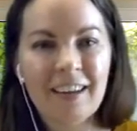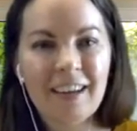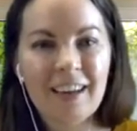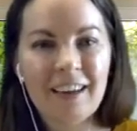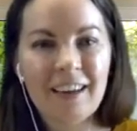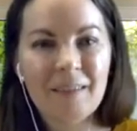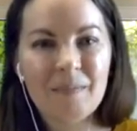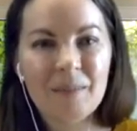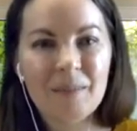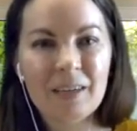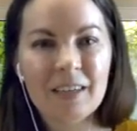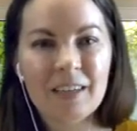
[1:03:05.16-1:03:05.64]

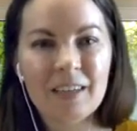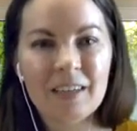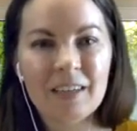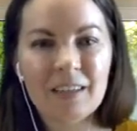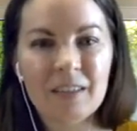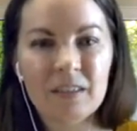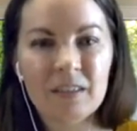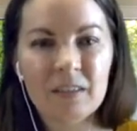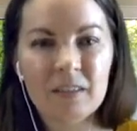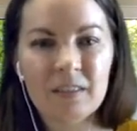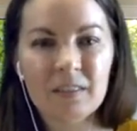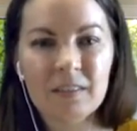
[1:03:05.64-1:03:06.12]

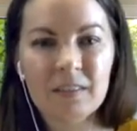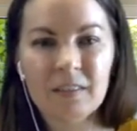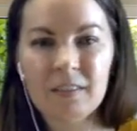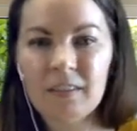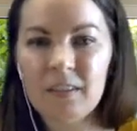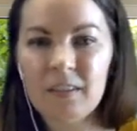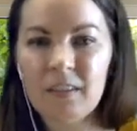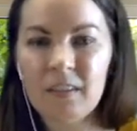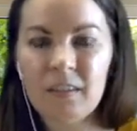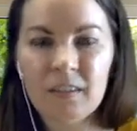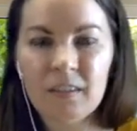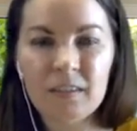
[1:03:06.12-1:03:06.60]
because
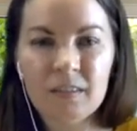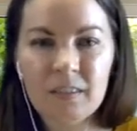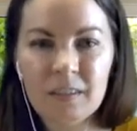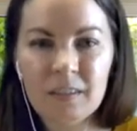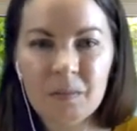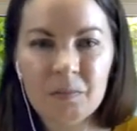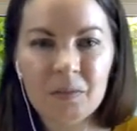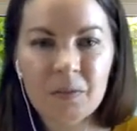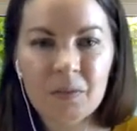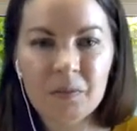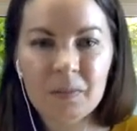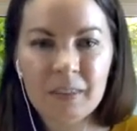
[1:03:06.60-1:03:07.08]
you seem
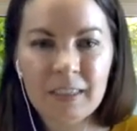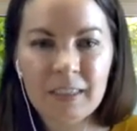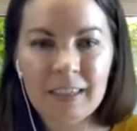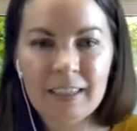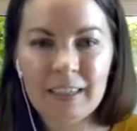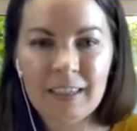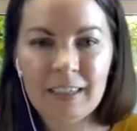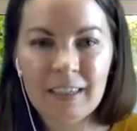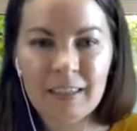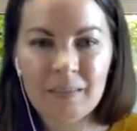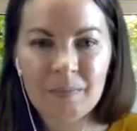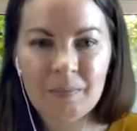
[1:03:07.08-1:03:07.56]
to really
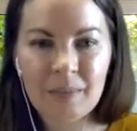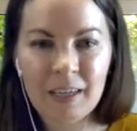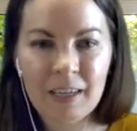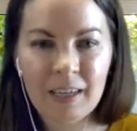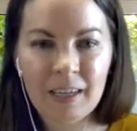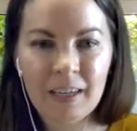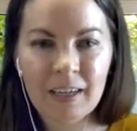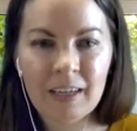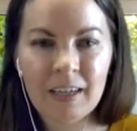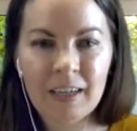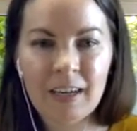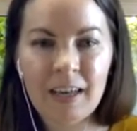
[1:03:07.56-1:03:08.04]
need
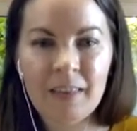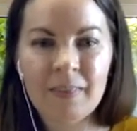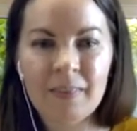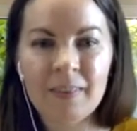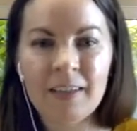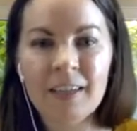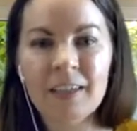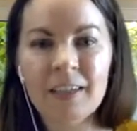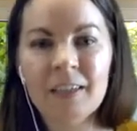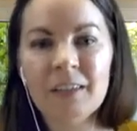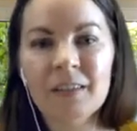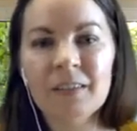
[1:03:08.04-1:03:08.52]
me. And
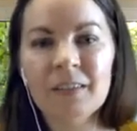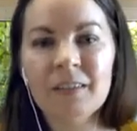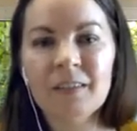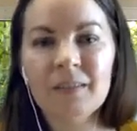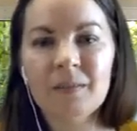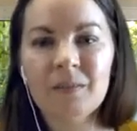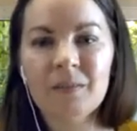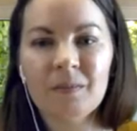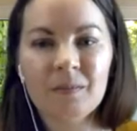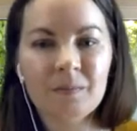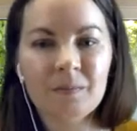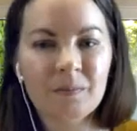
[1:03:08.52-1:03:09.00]
then
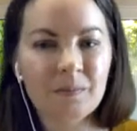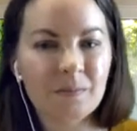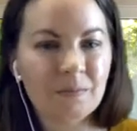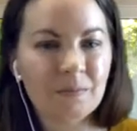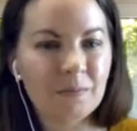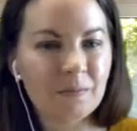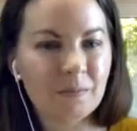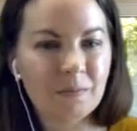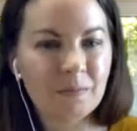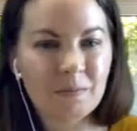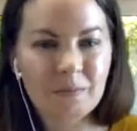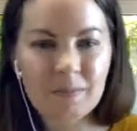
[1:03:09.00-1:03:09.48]
you're
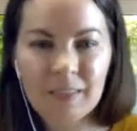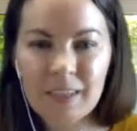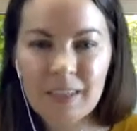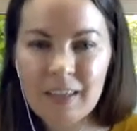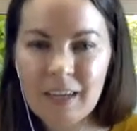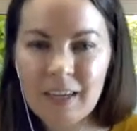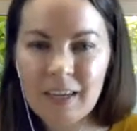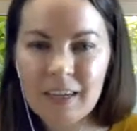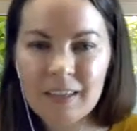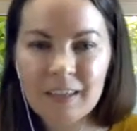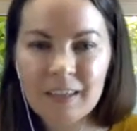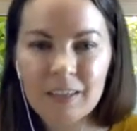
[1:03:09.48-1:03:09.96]

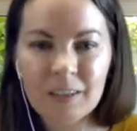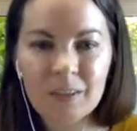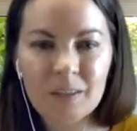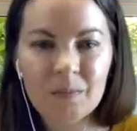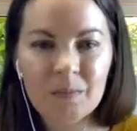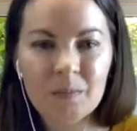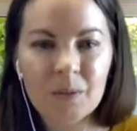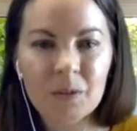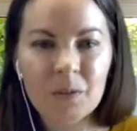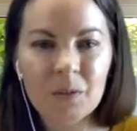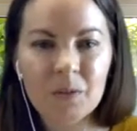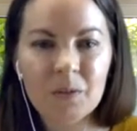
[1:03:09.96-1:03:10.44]
not in a good
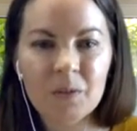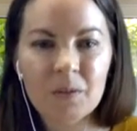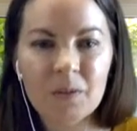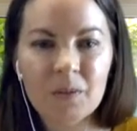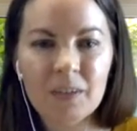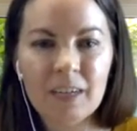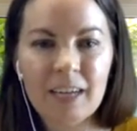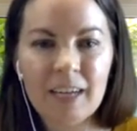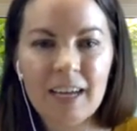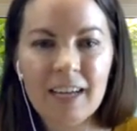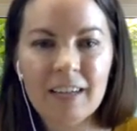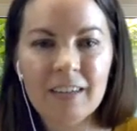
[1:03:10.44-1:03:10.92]
mood
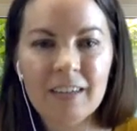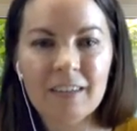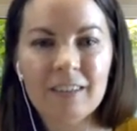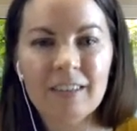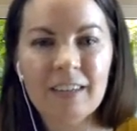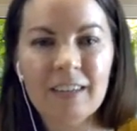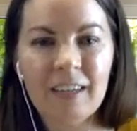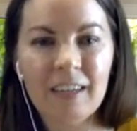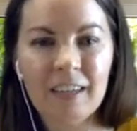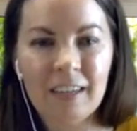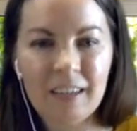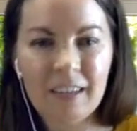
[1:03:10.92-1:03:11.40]
and you
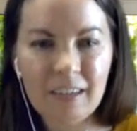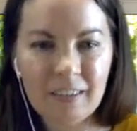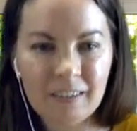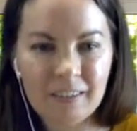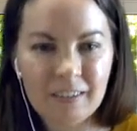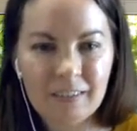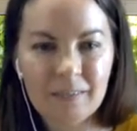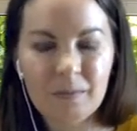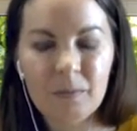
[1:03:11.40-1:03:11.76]
take it out.